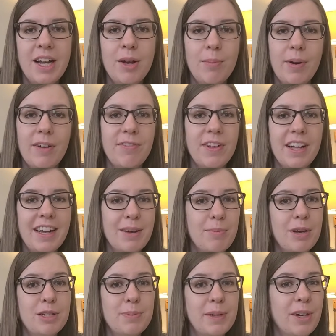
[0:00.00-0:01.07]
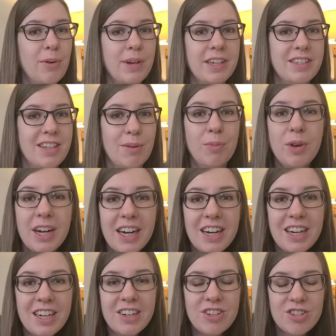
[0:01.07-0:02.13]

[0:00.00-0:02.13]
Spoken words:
but I feel like it must be going somewhere.